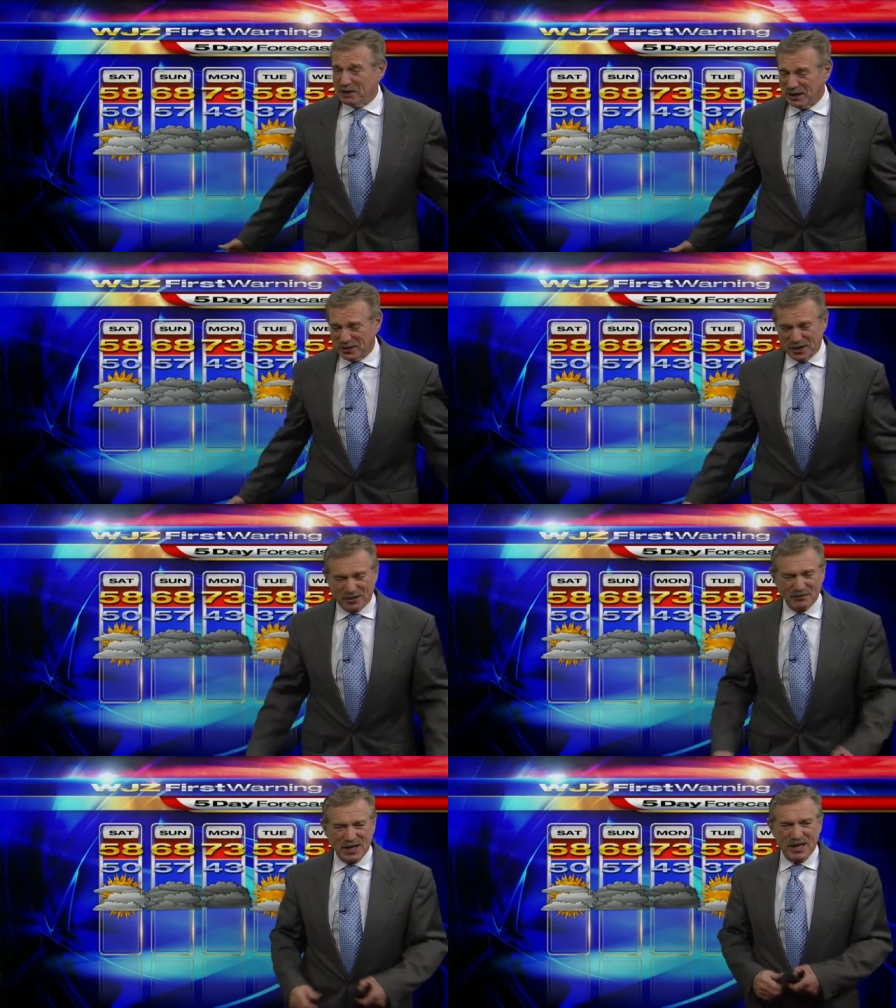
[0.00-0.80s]
out
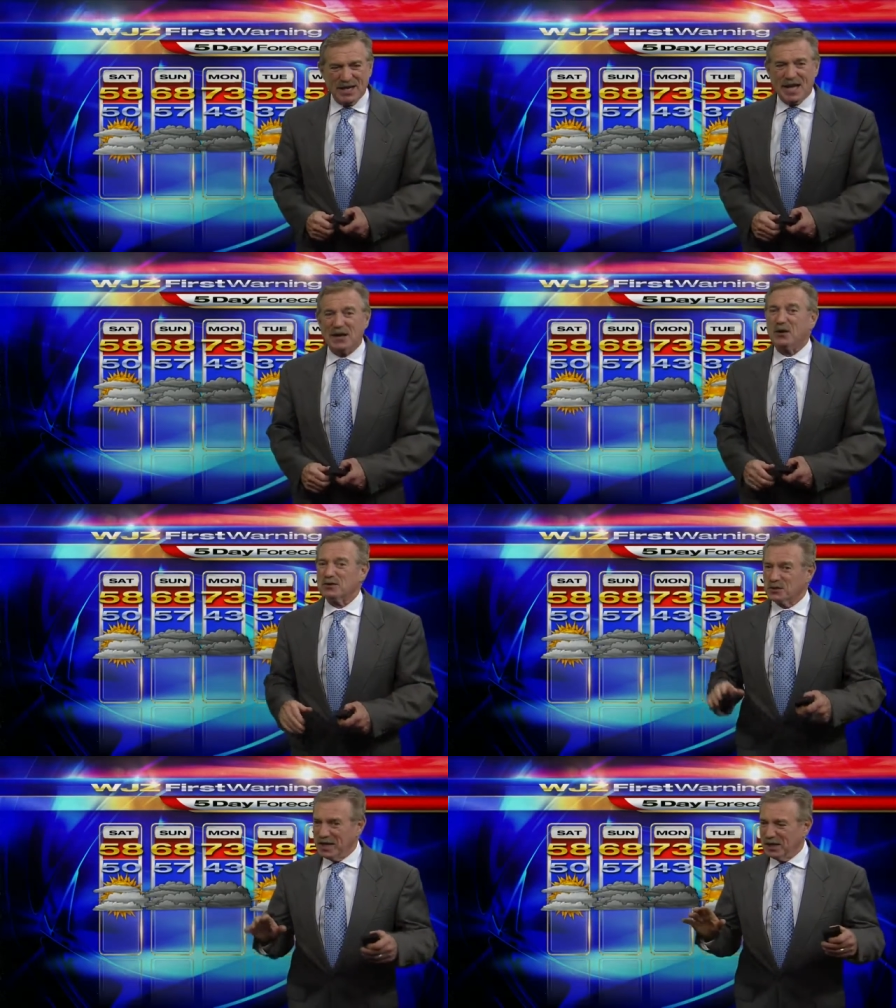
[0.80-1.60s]
there. And
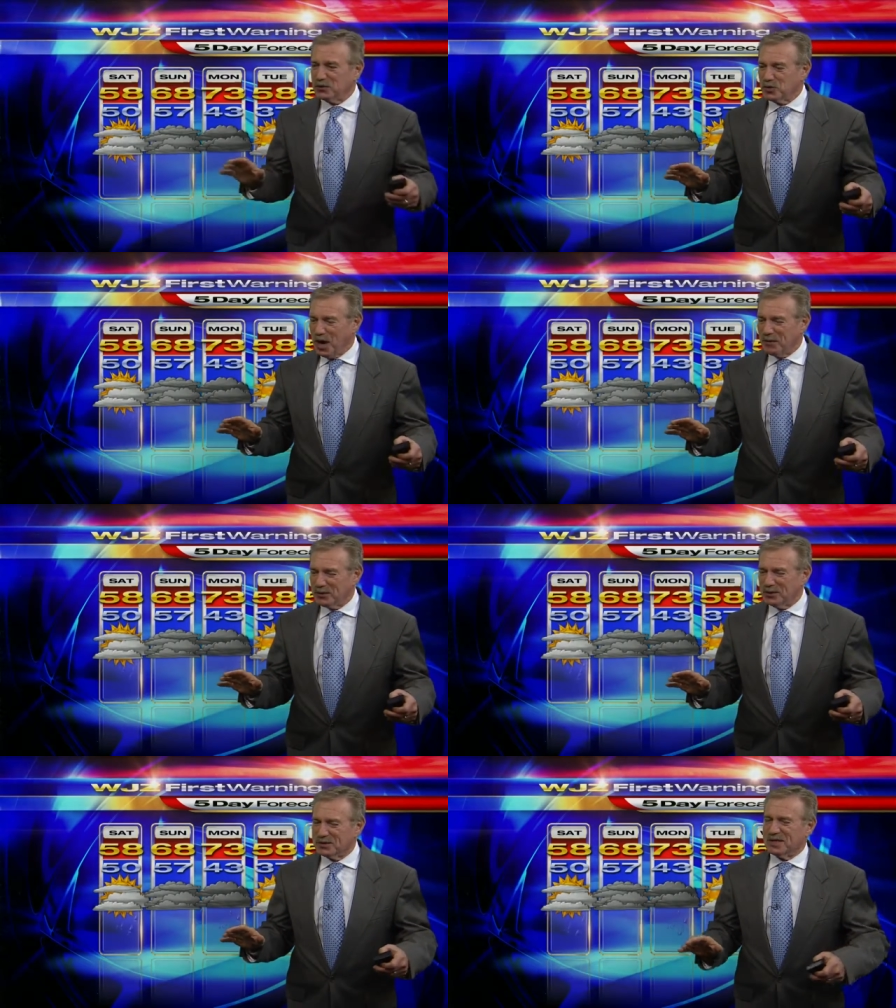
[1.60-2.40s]
also any
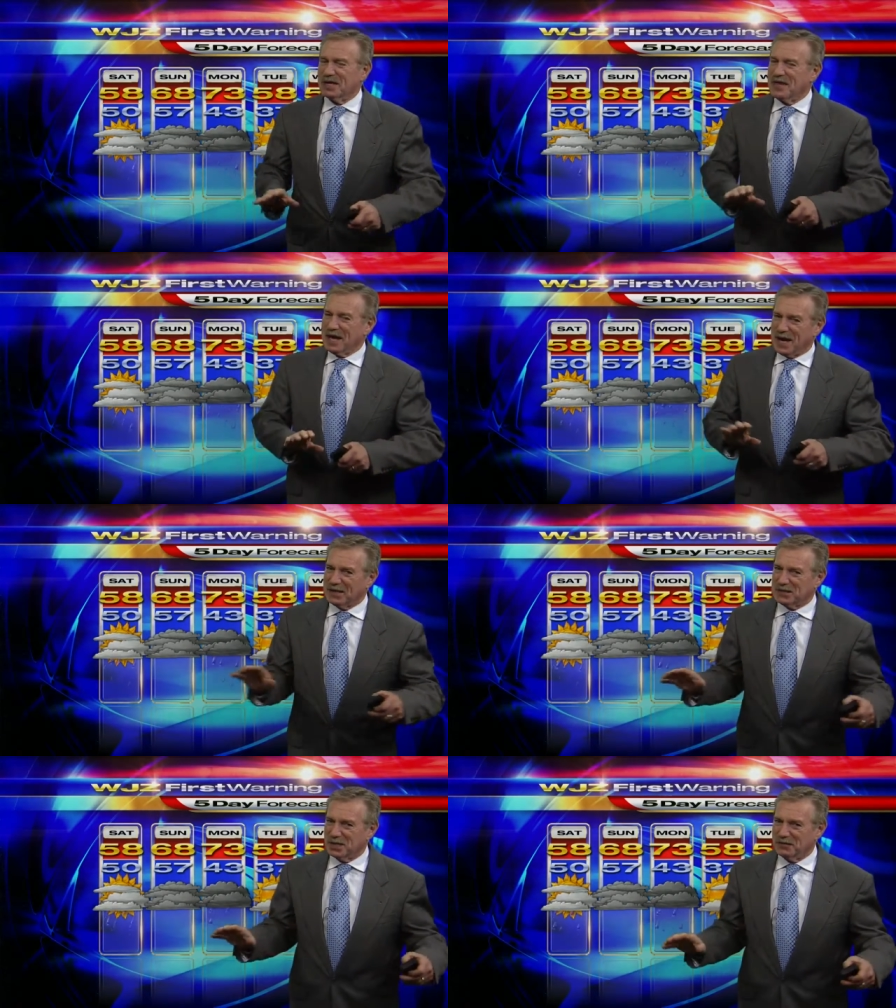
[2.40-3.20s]
tropicals, any of that kind
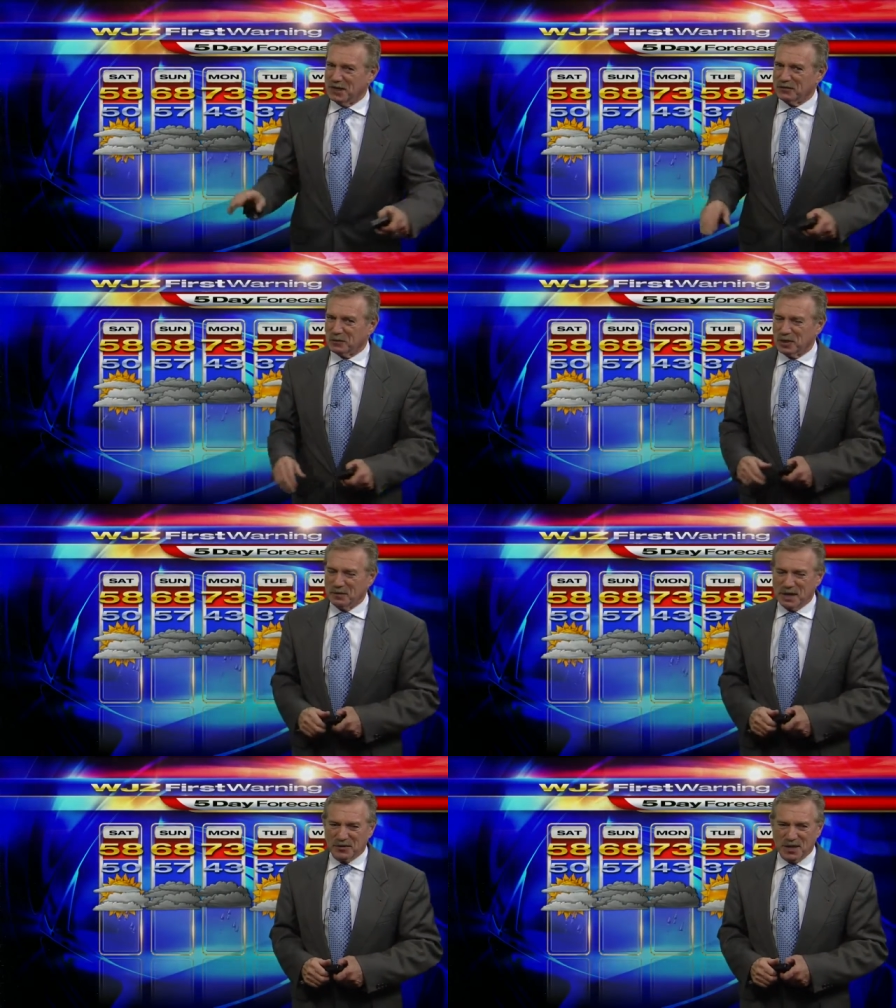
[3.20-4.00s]
of stuff, you have to worry
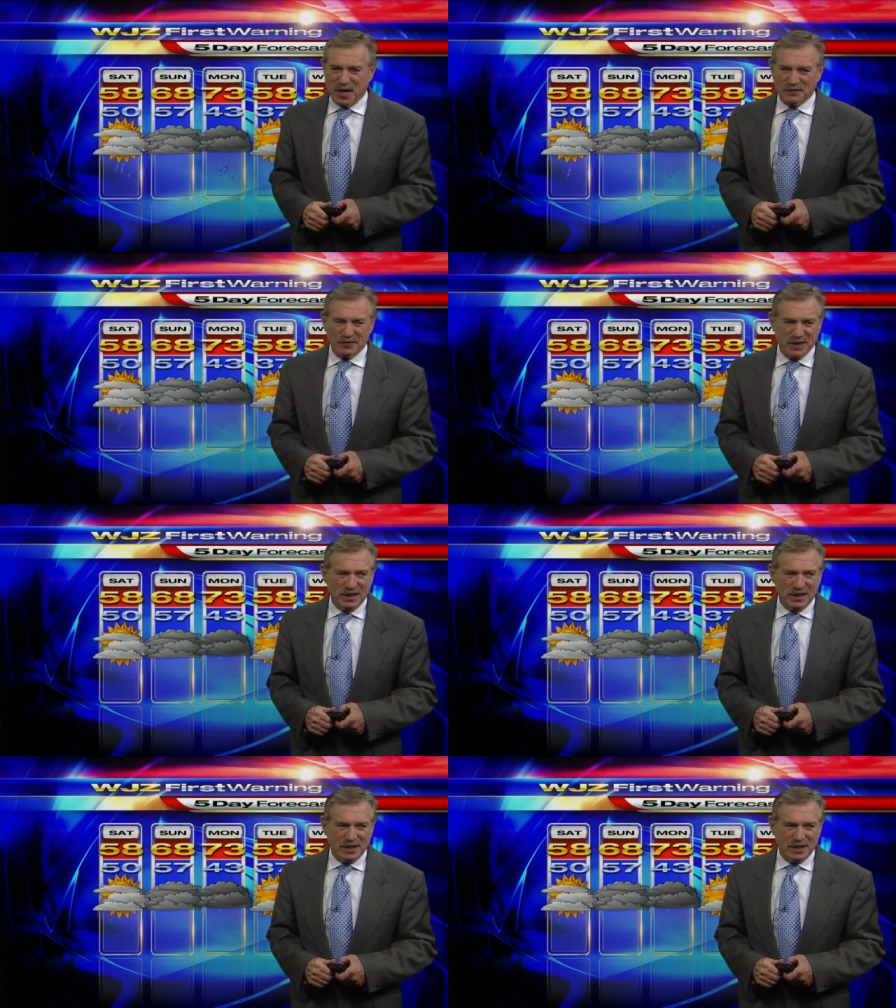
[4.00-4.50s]
about that.